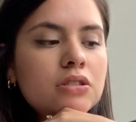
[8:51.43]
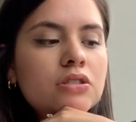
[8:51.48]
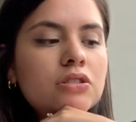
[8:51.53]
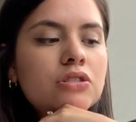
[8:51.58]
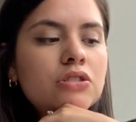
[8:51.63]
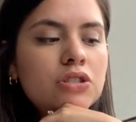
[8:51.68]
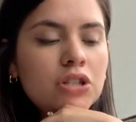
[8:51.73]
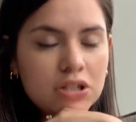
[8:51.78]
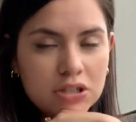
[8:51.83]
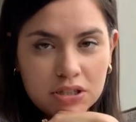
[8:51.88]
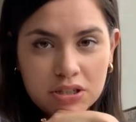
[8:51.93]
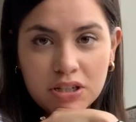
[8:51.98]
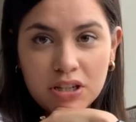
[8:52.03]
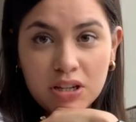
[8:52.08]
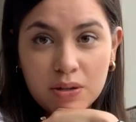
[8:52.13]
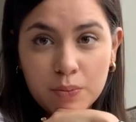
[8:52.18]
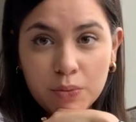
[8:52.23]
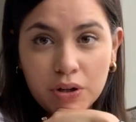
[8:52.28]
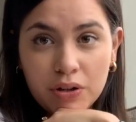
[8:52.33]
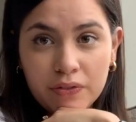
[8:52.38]
Just
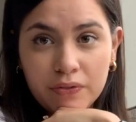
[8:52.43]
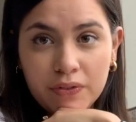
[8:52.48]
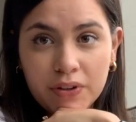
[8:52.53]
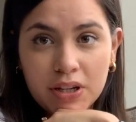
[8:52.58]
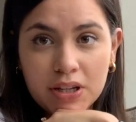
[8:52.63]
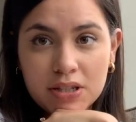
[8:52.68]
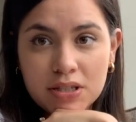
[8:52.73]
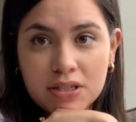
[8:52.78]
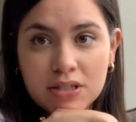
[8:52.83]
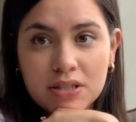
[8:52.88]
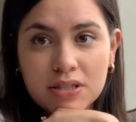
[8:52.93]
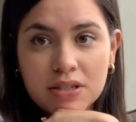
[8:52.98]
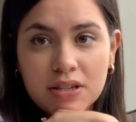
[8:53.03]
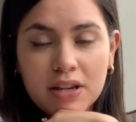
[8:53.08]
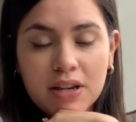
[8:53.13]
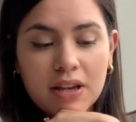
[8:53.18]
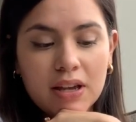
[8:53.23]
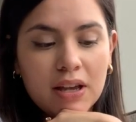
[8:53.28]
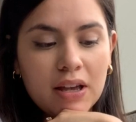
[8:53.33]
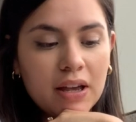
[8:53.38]
getting more fit.
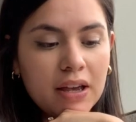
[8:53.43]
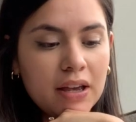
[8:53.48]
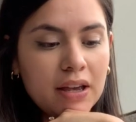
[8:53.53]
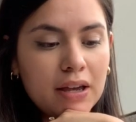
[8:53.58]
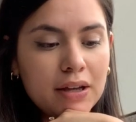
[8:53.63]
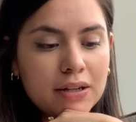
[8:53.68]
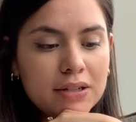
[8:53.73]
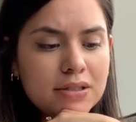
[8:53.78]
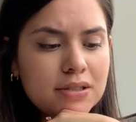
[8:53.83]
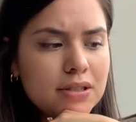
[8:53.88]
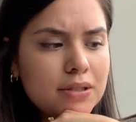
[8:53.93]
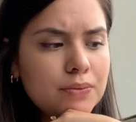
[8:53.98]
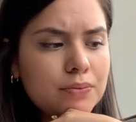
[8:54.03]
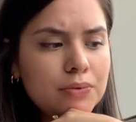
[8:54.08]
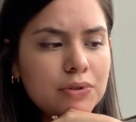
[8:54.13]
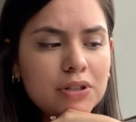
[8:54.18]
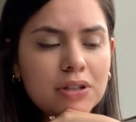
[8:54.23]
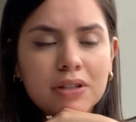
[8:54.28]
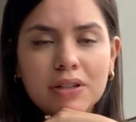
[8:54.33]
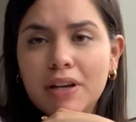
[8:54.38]
I honestly
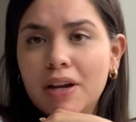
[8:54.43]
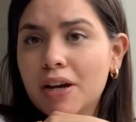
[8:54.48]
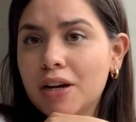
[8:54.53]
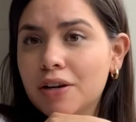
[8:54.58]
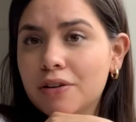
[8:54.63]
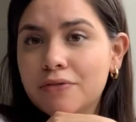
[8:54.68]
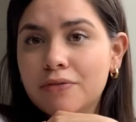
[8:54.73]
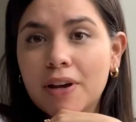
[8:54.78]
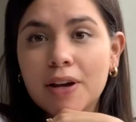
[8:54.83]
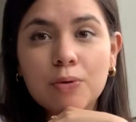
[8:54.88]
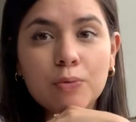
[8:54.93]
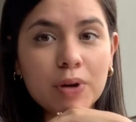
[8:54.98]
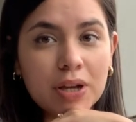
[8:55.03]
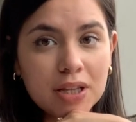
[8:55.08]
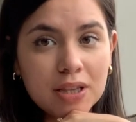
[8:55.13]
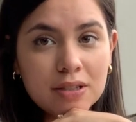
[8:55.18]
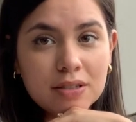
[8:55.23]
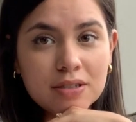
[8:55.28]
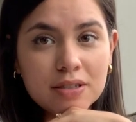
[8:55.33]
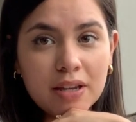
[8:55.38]
wouldn't care if I
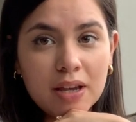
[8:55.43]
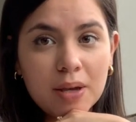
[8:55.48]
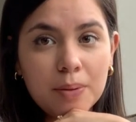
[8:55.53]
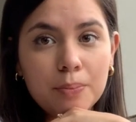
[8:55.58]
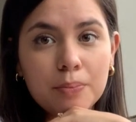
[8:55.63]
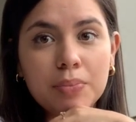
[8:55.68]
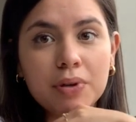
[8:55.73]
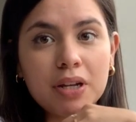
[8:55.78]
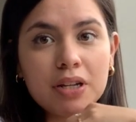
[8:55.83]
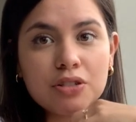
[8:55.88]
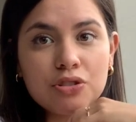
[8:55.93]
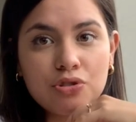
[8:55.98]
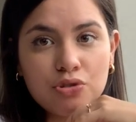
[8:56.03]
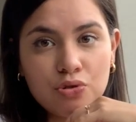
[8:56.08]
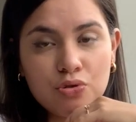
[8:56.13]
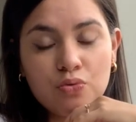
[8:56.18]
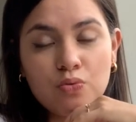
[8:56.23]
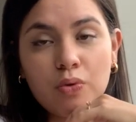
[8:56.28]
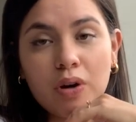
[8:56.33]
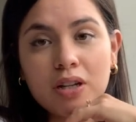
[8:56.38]
weighed the same, but I
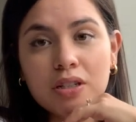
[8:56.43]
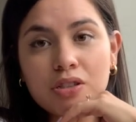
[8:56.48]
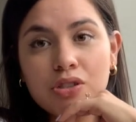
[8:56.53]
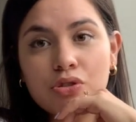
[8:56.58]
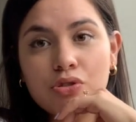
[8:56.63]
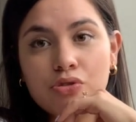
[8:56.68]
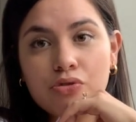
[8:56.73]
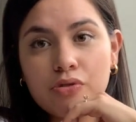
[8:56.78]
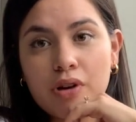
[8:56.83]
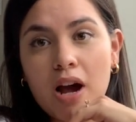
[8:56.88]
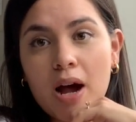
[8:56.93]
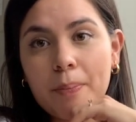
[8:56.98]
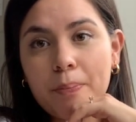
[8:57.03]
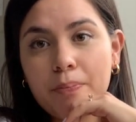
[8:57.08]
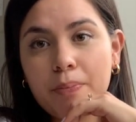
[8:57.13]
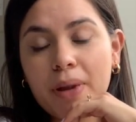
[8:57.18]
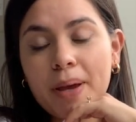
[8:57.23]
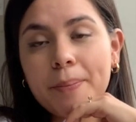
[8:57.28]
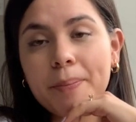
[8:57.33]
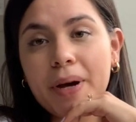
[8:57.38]
do want to drop
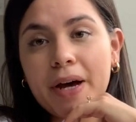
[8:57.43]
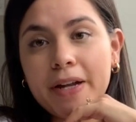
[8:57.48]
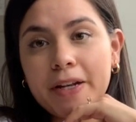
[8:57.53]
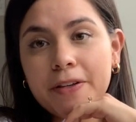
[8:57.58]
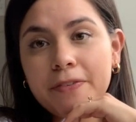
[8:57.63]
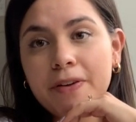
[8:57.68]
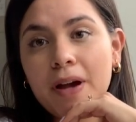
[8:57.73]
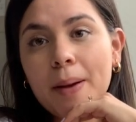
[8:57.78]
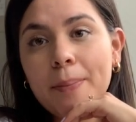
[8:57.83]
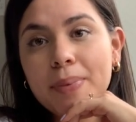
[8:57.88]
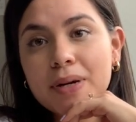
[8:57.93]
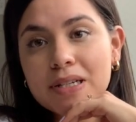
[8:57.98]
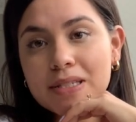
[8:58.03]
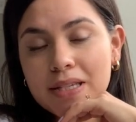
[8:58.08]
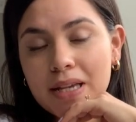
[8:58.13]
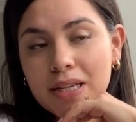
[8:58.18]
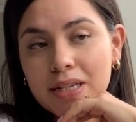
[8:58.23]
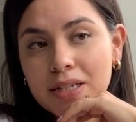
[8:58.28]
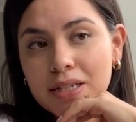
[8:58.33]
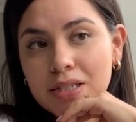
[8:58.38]
my body fat
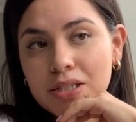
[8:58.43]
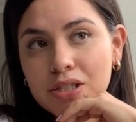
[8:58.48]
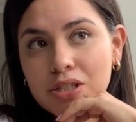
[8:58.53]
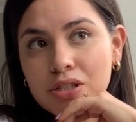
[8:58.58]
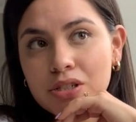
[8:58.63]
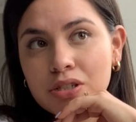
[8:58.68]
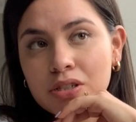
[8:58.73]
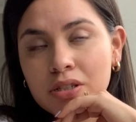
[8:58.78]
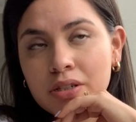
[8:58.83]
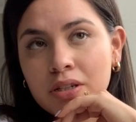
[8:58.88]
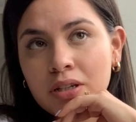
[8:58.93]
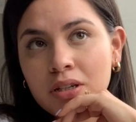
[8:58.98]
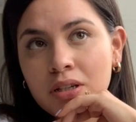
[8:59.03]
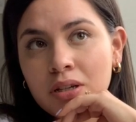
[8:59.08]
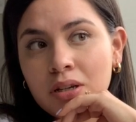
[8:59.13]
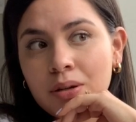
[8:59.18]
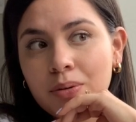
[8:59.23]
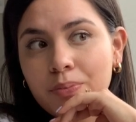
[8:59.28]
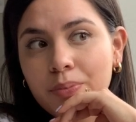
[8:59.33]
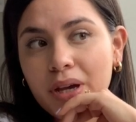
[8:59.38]
percentage
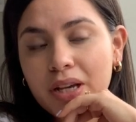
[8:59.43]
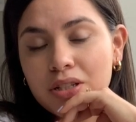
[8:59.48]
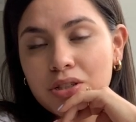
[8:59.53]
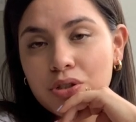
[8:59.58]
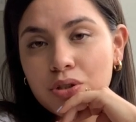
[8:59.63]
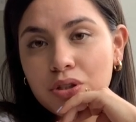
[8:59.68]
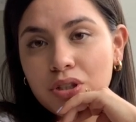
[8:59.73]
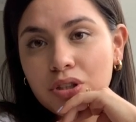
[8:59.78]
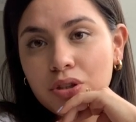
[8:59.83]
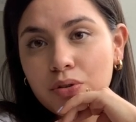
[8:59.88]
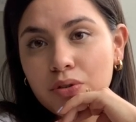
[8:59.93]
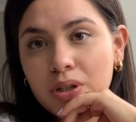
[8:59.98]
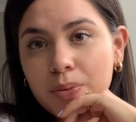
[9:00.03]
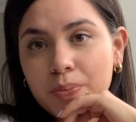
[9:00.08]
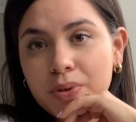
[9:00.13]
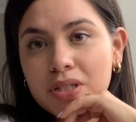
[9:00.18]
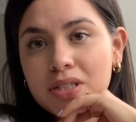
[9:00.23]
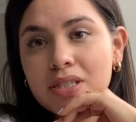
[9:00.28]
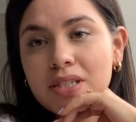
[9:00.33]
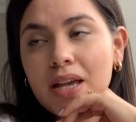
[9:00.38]
by 2 to
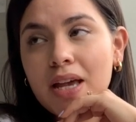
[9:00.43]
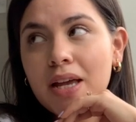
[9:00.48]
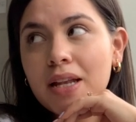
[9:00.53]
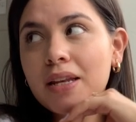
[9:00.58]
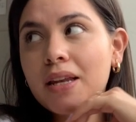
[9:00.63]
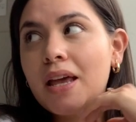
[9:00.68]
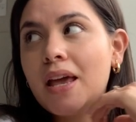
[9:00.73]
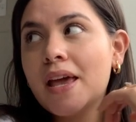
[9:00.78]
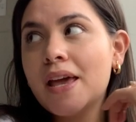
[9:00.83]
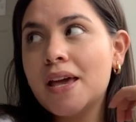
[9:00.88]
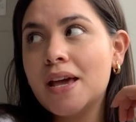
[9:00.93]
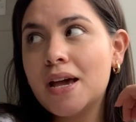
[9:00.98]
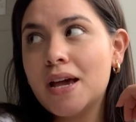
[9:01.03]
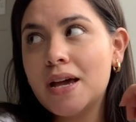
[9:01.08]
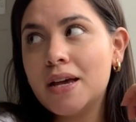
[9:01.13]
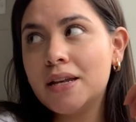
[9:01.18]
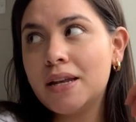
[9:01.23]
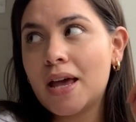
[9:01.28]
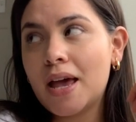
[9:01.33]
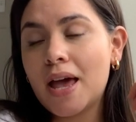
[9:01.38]
3%
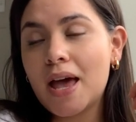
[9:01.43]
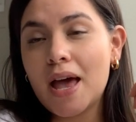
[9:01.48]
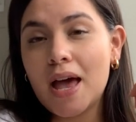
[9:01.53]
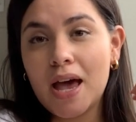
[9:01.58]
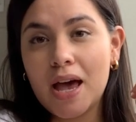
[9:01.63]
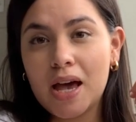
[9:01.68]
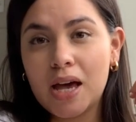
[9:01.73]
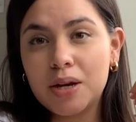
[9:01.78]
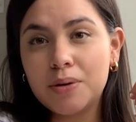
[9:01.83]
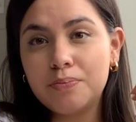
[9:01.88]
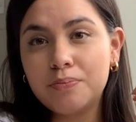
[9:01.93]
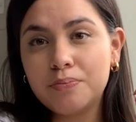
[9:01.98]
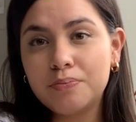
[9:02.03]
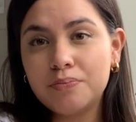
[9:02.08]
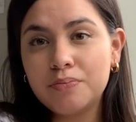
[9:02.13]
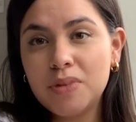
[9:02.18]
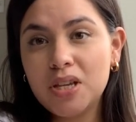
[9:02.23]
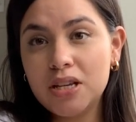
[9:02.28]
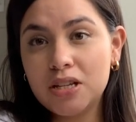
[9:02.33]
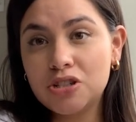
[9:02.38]
and add
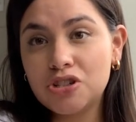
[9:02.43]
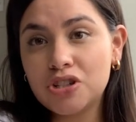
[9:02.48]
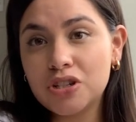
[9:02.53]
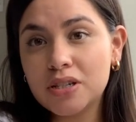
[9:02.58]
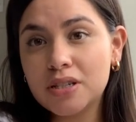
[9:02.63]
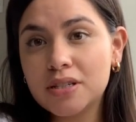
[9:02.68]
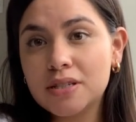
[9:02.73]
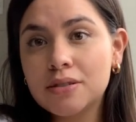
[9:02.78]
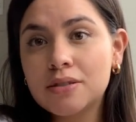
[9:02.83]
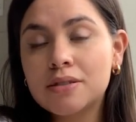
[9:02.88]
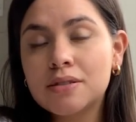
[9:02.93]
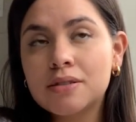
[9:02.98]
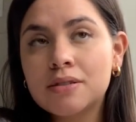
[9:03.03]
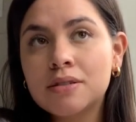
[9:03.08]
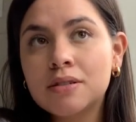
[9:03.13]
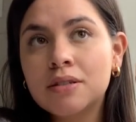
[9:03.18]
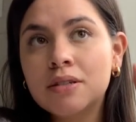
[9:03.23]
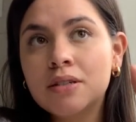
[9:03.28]
inches